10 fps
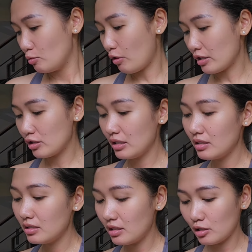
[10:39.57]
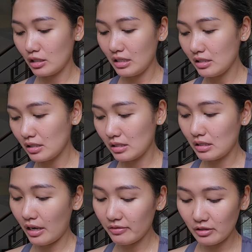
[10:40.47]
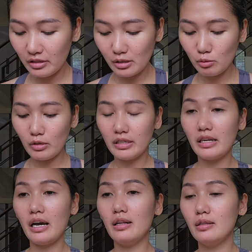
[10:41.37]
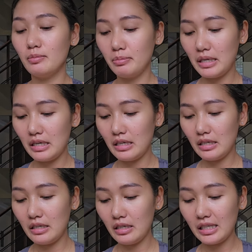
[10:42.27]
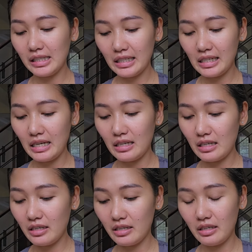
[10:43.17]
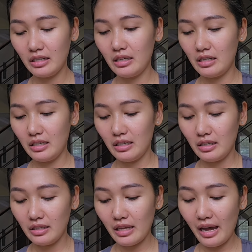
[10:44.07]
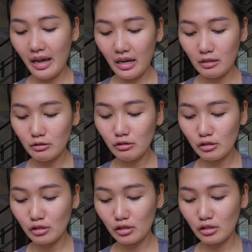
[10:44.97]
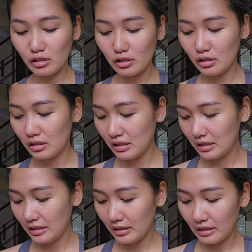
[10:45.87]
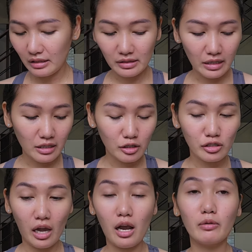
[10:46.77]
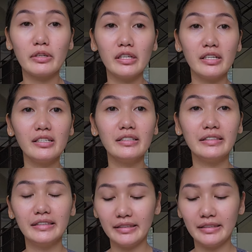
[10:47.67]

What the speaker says: washing the dishes. After this one, I'll be cleaning the house. Then I'll take a shower.